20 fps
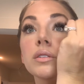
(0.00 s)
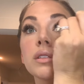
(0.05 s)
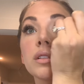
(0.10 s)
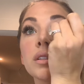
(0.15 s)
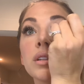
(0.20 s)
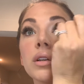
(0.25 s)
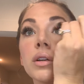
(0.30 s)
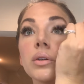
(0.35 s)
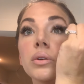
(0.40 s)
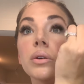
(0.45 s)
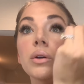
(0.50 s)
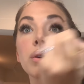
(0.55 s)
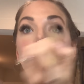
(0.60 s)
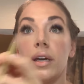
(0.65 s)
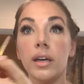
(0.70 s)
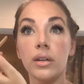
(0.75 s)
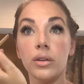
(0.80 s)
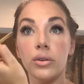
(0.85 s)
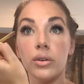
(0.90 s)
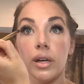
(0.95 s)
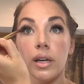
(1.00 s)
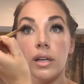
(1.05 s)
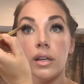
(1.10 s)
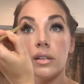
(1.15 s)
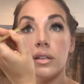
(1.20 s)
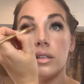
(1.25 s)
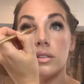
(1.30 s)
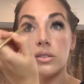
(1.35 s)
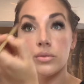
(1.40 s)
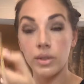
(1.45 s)
So, okay,
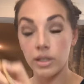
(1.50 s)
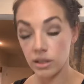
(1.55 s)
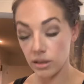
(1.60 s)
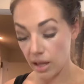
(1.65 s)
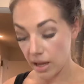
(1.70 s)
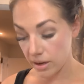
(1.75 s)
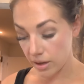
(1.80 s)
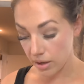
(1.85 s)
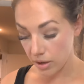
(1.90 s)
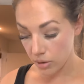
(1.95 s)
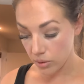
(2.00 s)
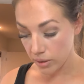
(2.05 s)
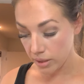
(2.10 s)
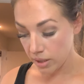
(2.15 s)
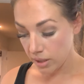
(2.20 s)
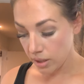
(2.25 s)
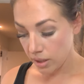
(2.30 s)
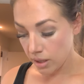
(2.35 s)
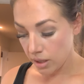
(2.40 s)
great, that's Rigoletto.